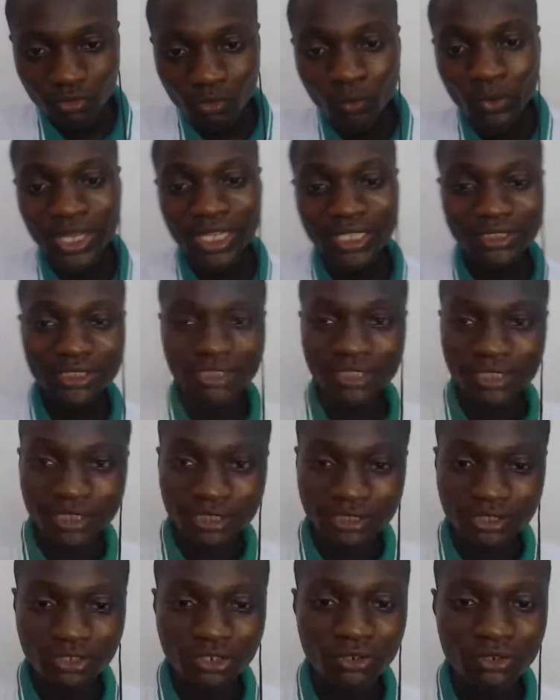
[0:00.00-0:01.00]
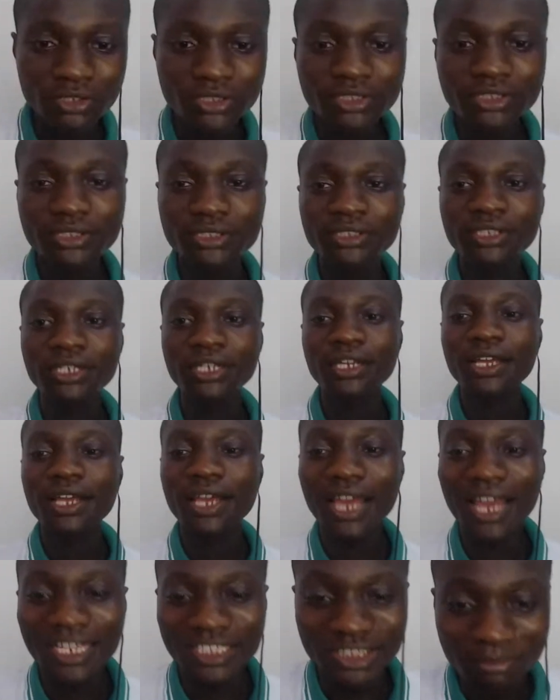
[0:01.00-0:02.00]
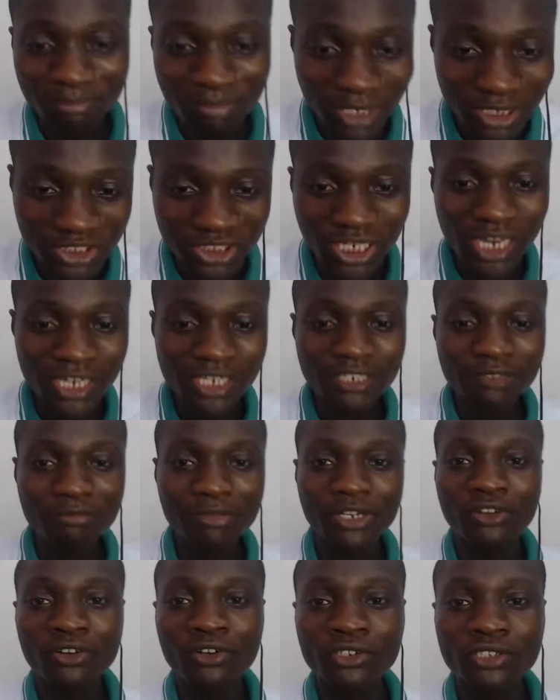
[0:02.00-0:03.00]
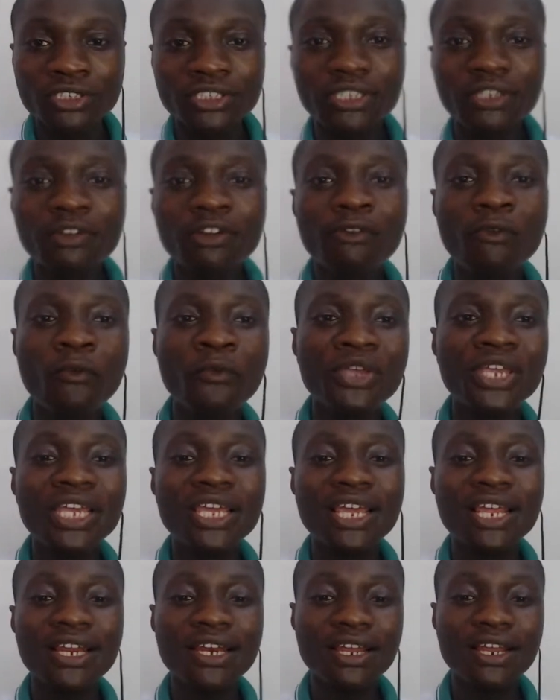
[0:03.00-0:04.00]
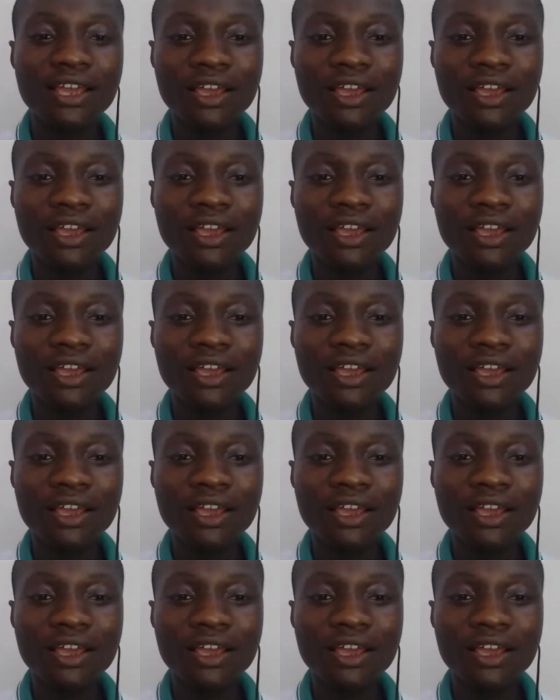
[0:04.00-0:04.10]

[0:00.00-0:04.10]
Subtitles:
ways in this course, especially because we